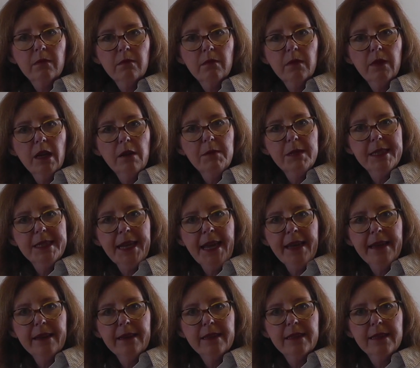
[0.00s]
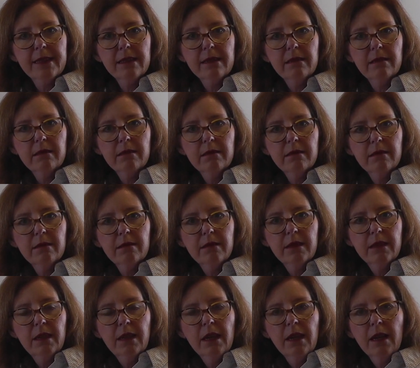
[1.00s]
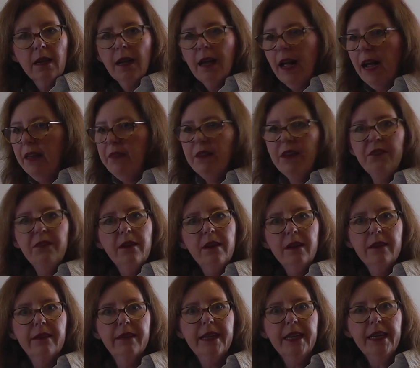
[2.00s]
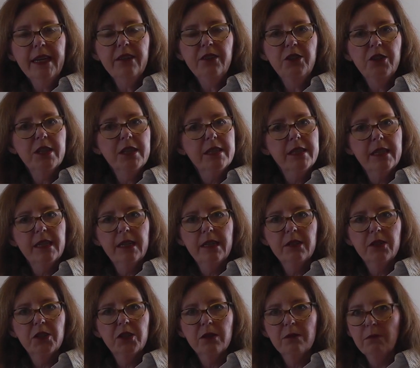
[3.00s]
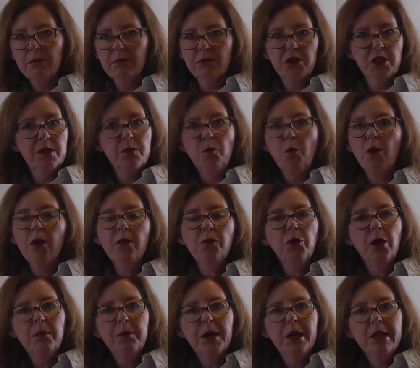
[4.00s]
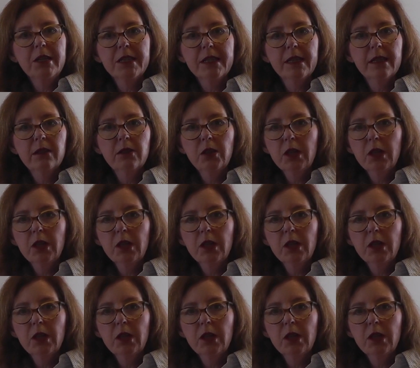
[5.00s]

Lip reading: their mistakes. And then you could teach just more than one person.